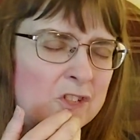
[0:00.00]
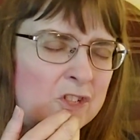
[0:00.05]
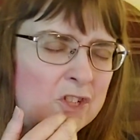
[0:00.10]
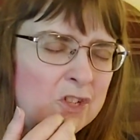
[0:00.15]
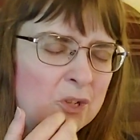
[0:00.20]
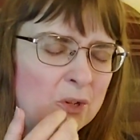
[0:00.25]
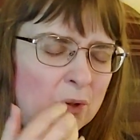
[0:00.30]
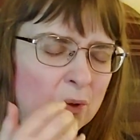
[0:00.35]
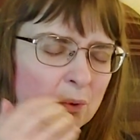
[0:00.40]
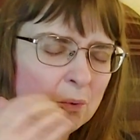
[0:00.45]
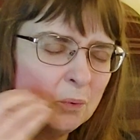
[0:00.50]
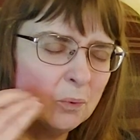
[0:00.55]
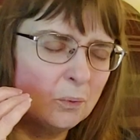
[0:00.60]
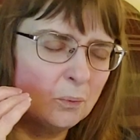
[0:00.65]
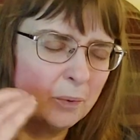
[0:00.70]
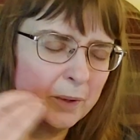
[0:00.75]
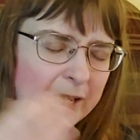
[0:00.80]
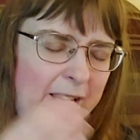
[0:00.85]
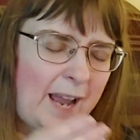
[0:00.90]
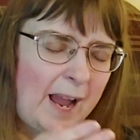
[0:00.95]
to
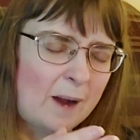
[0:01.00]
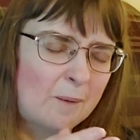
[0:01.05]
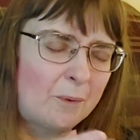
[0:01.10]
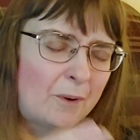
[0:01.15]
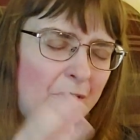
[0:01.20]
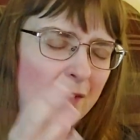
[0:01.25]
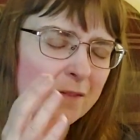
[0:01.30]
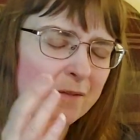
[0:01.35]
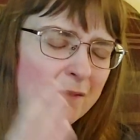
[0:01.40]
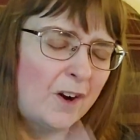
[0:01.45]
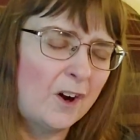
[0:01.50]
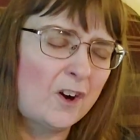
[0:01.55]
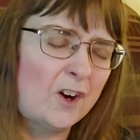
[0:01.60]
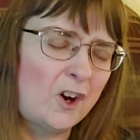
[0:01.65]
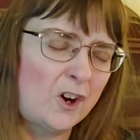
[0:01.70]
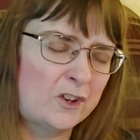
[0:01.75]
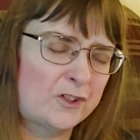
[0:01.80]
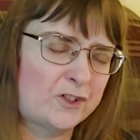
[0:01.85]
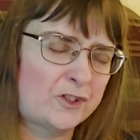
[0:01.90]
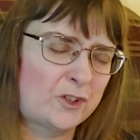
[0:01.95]
rehab with a very
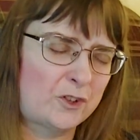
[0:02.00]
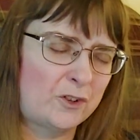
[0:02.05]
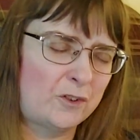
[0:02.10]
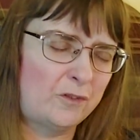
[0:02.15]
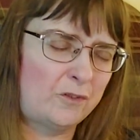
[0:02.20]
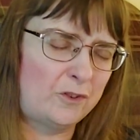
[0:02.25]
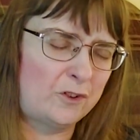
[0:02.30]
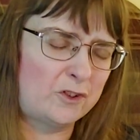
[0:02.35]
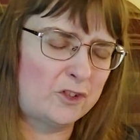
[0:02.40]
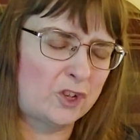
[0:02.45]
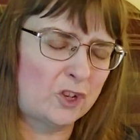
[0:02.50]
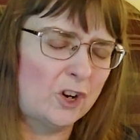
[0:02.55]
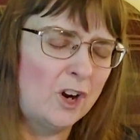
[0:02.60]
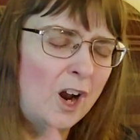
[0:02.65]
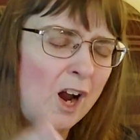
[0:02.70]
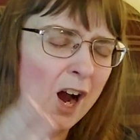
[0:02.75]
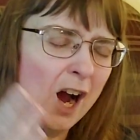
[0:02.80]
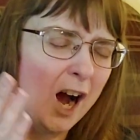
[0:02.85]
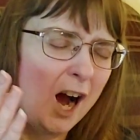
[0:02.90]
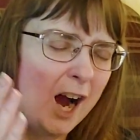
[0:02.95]
uncertain future,
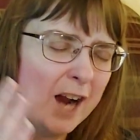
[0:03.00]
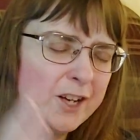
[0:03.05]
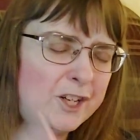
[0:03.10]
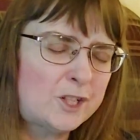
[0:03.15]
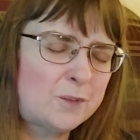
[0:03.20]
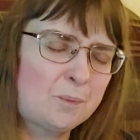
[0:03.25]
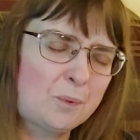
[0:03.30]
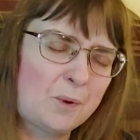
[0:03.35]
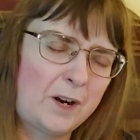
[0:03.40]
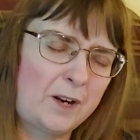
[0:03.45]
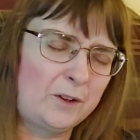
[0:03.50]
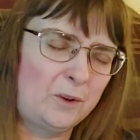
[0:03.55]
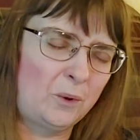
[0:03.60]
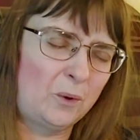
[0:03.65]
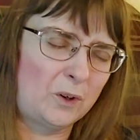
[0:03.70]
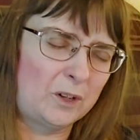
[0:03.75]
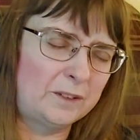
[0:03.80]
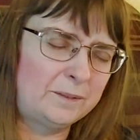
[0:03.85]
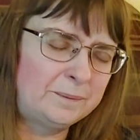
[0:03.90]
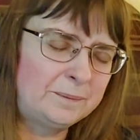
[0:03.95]
I just pray,
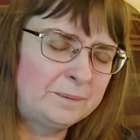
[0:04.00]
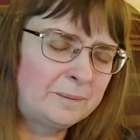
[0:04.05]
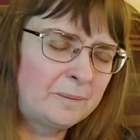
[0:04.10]
Lord,